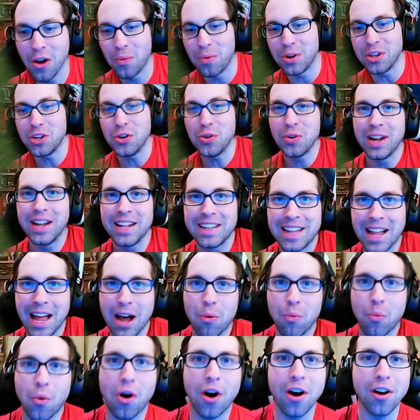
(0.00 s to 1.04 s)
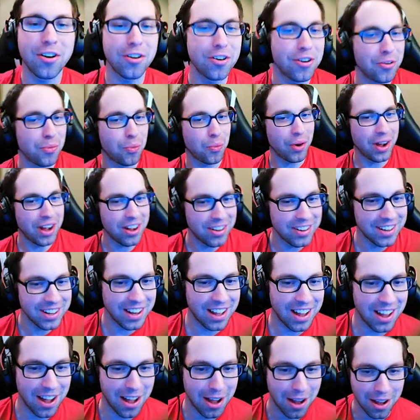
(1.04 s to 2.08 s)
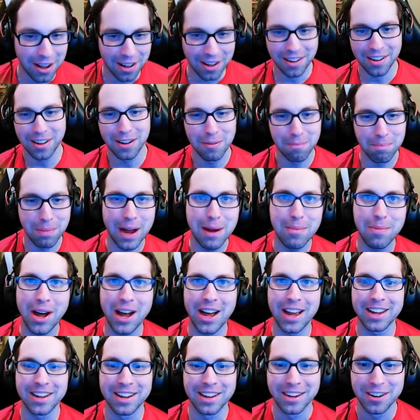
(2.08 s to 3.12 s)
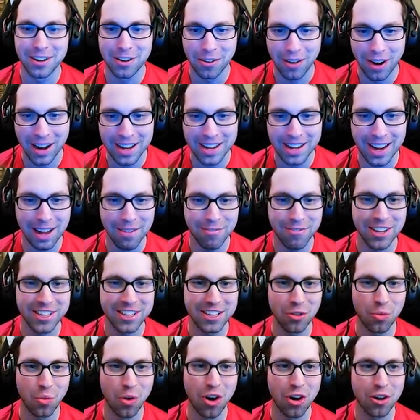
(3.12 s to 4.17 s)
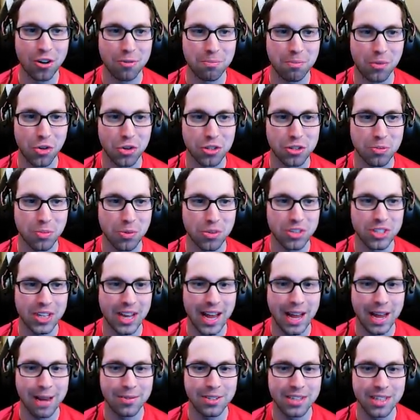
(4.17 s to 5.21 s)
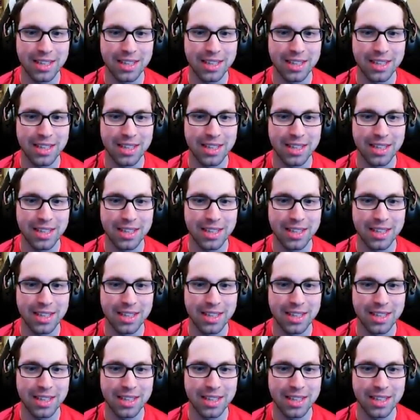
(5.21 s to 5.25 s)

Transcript: when you hit that water, well, uh, bye-bye, right? I've hit the water multiple times,